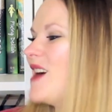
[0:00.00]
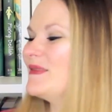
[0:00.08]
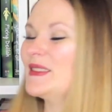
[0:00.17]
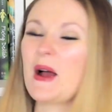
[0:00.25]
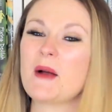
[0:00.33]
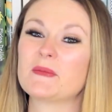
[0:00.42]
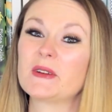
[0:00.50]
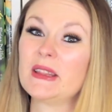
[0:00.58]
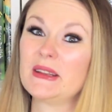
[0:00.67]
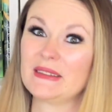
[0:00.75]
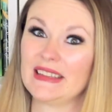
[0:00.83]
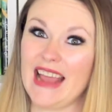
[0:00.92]
So I'm
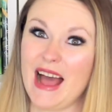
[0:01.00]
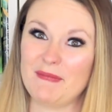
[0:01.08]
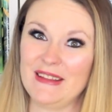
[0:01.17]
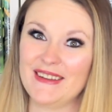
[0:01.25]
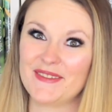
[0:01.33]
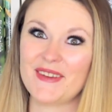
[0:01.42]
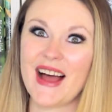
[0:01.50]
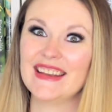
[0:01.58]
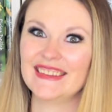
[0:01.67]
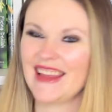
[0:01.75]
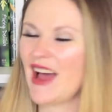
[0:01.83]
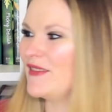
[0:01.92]
really, really happy to
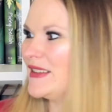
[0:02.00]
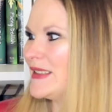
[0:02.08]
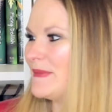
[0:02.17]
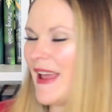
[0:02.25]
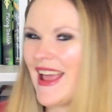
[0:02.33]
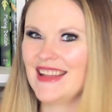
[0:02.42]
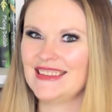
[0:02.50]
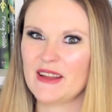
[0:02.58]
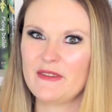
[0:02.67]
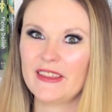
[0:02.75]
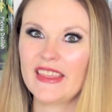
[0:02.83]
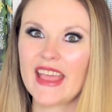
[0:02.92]
finally have this in my hand. I
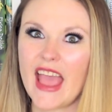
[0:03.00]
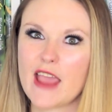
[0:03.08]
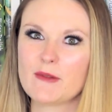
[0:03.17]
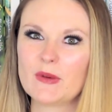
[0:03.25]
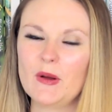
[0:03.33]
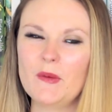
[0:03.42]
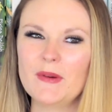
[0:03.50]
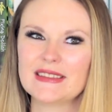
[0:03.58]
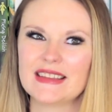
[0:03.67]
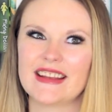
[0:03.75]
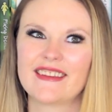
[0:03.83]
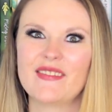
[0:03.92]
feel like April was
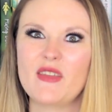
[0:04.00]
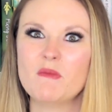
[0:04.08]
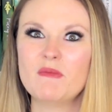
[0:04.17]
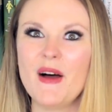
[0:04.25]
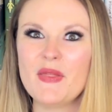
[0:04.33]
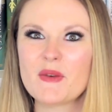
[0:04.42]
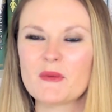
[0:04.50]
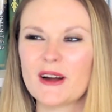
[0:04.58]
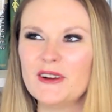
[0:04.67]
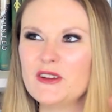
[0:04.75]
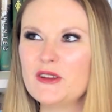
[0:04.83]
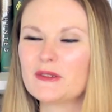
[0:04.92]
like the month
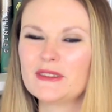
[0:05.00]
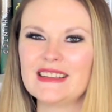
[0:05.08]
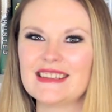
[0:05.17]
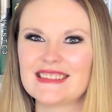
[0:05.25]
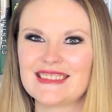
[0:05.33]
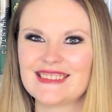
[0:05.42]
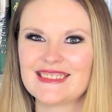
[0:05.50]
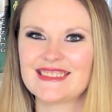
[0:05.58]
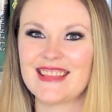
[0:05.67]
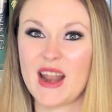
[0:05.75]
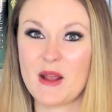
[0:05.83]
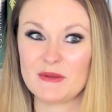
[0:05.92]
where new releases
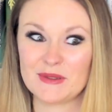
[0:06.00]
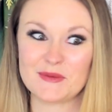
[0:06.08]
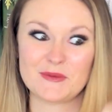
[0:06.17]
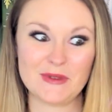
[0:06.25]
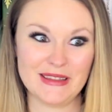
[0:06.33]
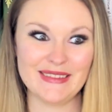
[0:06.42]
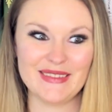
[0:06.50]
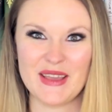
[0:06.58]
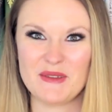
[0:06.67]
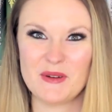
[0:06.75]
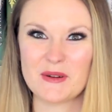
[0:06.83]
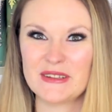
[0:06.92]
that I was really
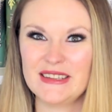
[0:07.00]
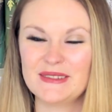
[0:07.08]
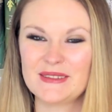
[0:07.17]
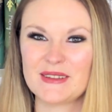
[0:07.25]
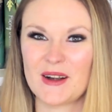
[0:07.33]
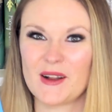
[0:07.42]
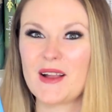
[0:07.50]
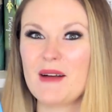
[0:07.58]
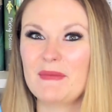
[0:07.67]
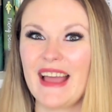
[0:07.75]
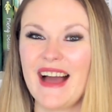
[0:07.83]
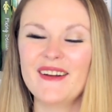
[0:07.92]
looking forward to started
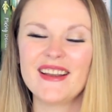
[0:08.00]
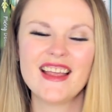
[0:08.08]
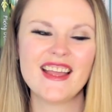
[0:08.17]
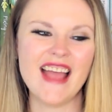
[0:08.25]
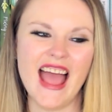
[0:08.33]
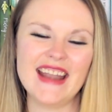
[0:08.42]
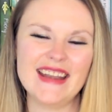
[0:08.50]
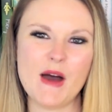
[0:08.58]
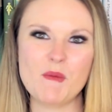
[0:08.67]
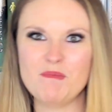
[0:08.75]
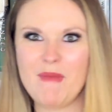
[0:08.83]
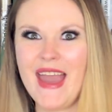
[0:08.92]
coming out, and now
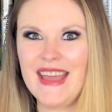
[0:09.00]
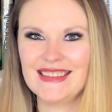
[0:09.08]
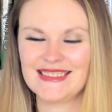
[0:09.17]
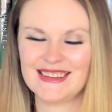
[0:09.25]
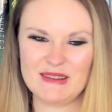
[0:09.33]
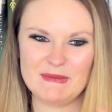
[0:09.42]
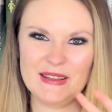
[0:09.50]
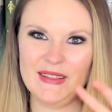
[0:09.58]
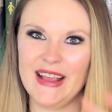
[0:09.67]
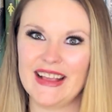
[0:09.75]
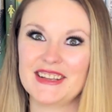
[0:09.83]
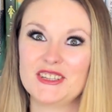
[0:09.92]
May is gonna be
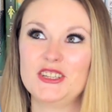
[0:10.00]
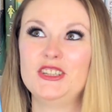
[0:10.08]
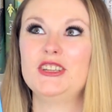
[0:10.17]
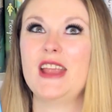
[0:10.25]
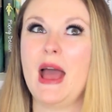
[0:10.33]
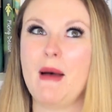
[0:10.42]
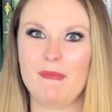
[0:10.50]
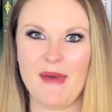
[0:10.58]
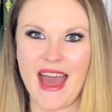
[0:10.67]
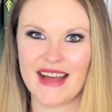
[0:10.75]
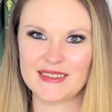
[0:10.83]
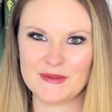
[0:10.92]
like
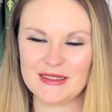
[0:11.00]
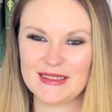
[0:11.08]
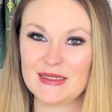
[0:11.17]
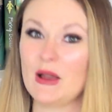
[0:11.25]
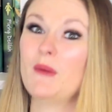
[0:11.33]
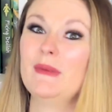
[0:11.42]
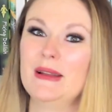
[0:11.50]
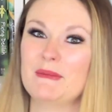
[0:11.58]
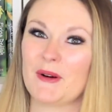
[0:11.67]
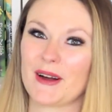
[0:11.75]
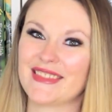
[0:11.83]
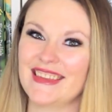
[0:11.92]
jam-packed with so many
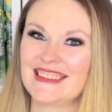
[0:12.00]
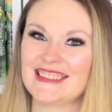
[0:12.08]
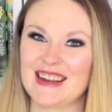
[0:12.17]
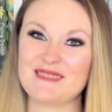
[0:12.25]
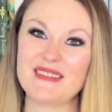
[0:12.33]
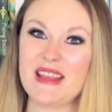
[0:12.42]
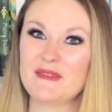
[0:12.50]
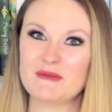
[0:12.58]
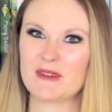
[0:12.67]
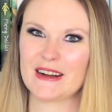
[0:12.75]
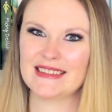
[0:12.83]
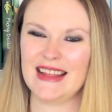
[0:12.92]
more things that I'm even
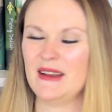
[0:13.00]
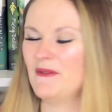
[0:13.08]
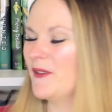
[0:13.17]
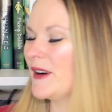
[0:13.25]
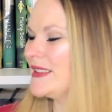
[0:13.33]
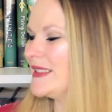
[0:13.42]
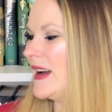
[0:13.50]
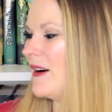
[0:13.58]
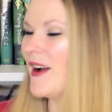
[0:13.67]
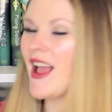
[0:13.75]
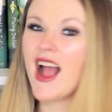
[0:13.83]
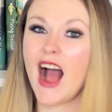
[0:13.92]
more excited for.
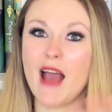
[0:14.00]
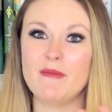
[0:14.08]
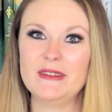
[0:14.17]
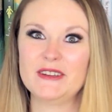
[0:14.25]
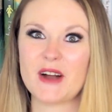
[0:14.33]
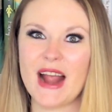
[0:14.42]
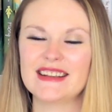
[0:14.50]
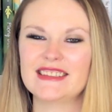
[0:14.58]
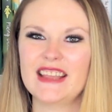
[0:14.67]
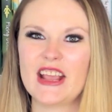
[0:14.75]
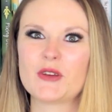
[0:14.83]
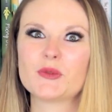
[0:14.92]
So I've been trying to
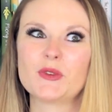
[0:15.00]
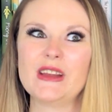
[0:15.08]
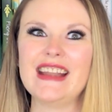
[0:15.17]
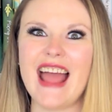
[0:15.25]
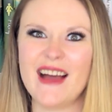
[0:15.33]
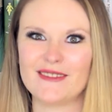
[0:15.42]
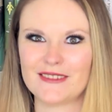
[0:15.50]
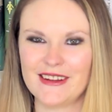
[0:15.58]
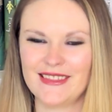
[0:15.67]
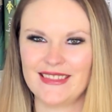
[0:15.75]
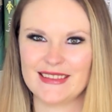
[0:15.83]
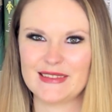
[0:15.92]
like read
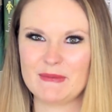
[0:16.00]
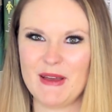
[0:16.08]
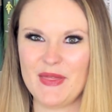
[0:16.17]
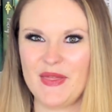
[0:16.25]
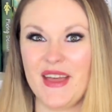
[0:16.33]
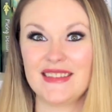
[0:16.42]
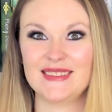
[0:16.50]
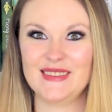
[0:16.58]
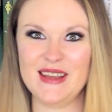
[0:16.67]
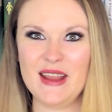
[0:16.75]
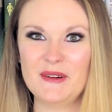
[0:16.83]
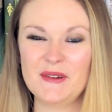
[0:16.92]
everything this month that's
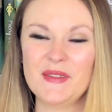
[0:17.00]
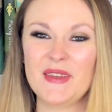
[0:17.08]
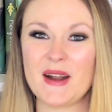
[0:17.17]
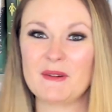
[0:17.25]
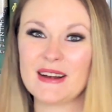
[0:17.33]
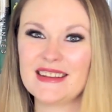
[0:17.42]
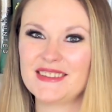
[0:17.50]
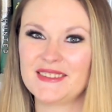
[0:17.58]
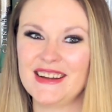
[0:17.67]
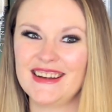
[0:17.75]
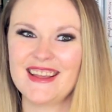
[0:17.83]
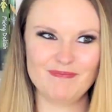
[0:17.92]
new that I wanted to
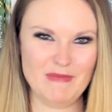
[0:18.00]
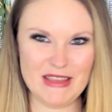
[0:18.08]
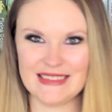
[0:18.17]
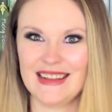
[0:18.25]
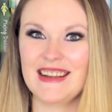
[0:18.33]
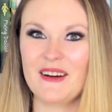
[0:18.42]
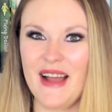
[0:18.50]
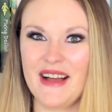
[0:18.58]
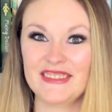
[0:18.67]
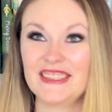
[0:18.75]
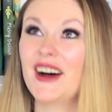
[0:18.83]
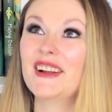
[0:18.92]
read because I know I
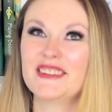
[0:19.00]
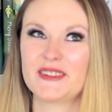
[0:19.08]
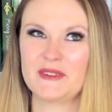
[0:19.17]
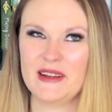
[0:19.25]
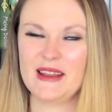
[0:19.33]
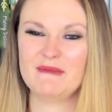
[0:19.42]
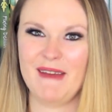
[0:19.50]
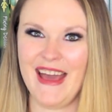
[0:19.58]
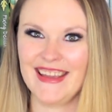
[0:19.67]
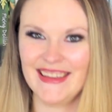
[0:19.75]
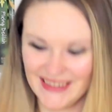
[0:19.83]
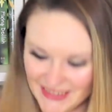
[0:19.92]
have a ton to read in
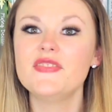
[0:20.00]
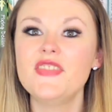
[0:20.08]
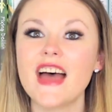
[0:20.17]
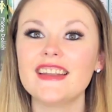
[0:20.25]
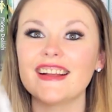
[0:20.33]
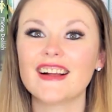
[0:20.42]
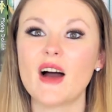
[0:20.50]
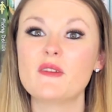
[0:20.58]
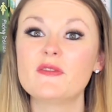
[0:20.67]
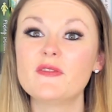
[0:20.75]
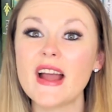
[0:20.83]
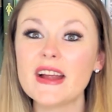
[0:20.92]
May. Then I
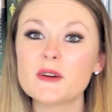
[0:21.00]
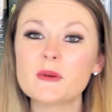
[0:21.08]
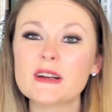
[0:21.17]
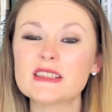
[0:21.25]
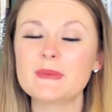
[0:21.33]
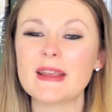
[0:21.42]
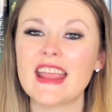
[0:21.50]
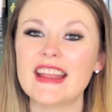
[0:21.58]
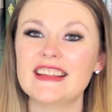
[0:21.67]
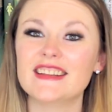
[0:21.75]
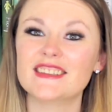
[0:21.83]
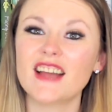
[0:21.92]
got Fireworks by
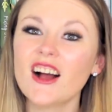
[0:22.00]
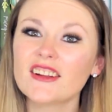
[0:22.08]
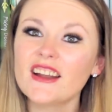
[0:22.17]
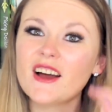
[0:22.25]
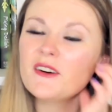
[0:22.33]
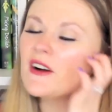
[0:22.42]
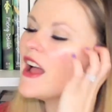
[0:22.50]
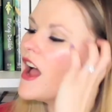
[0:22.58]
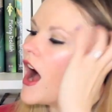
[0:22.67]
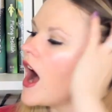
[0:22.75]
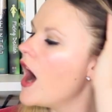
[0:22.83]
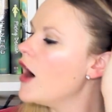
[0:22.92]
Katie Cotugno.
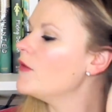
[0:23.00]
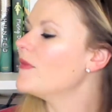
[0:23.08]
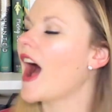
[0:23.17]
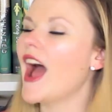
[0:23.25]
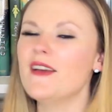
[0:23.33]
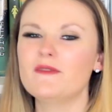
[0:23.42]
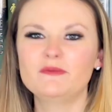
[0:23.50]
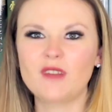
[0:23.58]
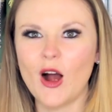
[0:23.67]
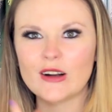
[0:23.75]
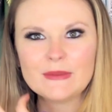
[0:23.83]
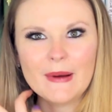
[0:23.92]
I've
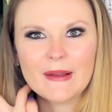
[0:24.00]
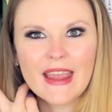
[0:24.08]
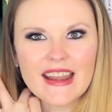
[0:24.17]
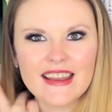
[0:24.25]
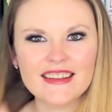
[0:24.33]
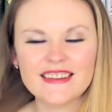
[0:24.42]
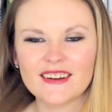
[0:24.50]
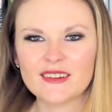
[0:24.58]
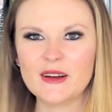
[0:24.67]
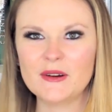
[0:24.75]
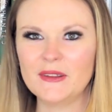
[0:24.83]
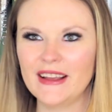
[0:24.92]
talked about Katie
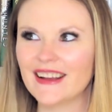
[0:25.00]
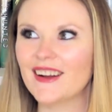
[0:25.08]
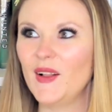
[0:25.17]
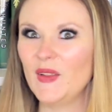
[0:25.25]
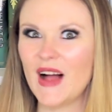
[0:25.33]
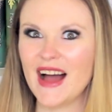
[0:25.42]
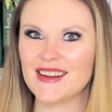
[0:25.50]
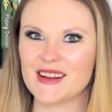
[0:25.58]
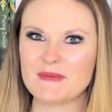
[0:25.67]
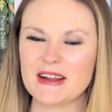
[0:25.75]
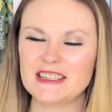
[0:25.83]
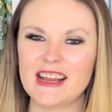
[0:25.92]
Cotugno like a lot
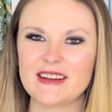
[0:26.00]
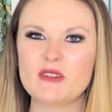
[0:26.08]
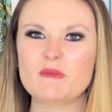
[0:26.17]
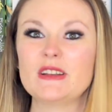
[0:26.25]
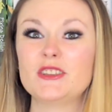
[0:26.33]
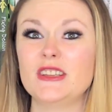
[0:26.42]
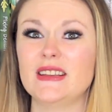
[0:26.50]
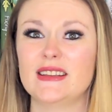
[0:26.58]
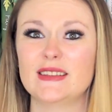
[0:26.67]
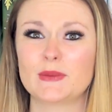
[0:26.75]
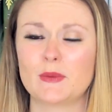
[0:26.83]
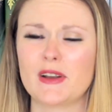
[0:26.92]
on my channel, but she
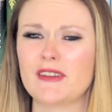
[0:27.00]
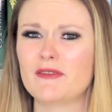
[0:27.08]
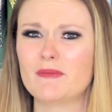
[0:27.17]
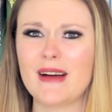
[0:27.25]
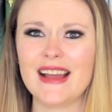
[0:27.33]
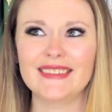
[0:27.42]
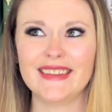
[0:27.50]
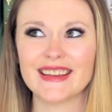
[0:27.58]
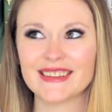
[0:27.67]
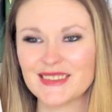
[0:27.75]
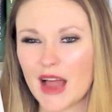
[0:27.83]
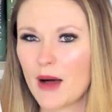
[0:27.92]
is one of my
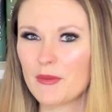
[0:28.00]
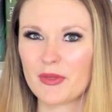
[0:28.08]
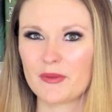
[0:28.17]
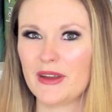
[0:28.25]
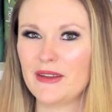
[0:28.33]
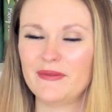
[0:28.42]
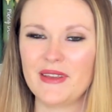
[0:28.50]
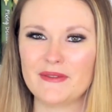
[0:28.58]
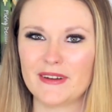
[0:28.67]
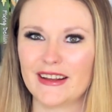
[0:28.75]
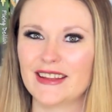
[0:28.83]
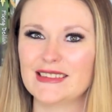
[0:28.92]
like top three
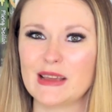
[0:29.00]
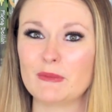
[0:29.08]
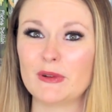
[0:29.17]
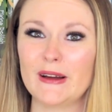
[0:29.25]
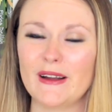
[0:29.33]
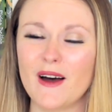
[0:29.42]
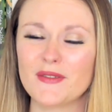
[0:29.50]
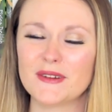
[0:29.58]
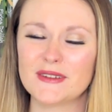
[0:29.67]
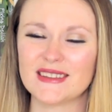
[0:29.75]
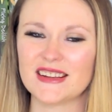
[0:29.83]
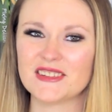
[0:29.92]
favorite contemporary
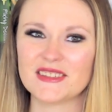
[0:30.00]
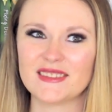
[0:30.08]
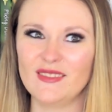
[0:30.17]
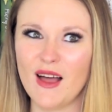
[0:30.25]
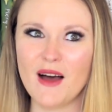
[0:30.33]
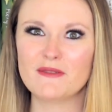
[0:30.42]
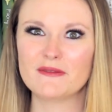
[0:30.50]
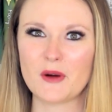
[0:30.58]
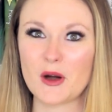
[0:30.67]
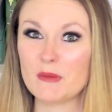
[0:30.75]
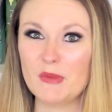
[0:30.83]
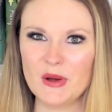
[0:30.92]
authors. I just love
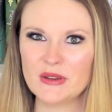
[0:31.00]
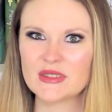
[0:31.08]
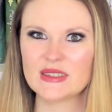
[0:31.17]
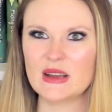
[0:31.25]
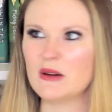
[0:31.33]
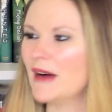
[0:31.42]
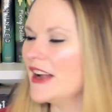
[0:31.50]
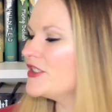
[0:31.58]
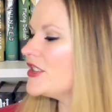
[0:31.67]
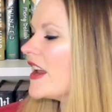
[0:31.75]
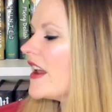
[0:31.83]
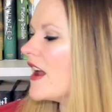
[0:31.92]
her books so
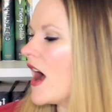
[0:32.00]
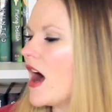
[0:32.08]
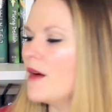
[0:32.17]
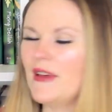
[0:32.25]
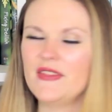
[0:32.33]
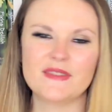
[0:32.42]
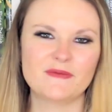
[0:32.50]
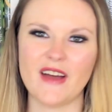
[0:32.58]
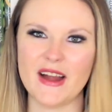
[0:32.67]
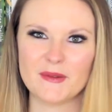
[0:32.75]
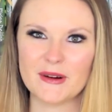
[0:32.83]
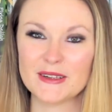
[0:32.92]
much. And
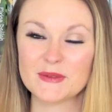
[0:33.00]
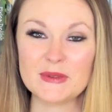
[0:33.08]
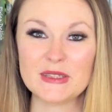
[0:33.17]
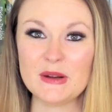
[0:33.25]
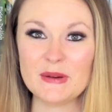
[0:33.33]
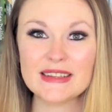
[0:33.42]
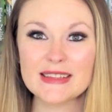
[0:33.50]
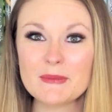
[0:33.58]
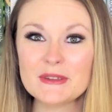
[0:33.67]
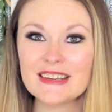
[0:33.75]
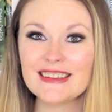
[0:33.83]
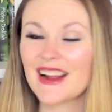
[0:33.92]
Fireworks was no
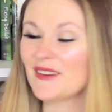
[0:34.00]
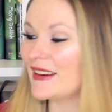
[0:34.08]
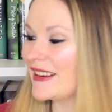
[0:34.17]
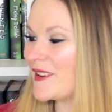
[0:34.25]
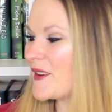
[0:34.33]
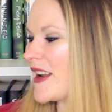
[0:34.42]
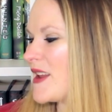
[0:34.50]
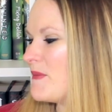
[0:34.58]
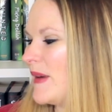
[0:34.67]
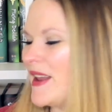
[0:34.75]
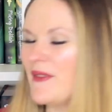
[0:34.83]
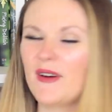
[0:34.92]
exception. I read it already,
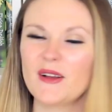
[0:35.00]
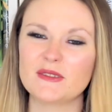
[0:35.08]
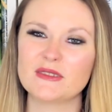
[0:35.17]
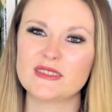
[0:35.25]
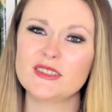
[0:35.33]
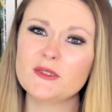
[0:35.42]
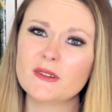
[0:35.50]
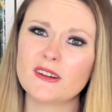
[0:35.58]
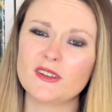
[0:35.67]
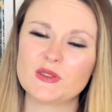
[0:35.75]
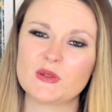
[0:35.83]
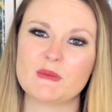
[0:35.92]
but it follows two
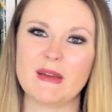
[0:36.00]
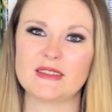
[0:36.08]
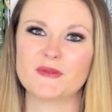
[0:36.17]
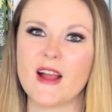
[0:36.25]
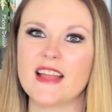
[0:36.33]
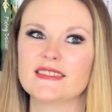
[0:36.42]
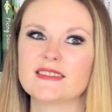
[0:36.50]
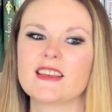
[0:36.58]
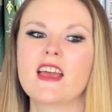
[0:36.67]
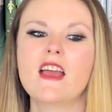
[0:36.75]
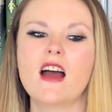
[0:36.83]
girls who are best friends.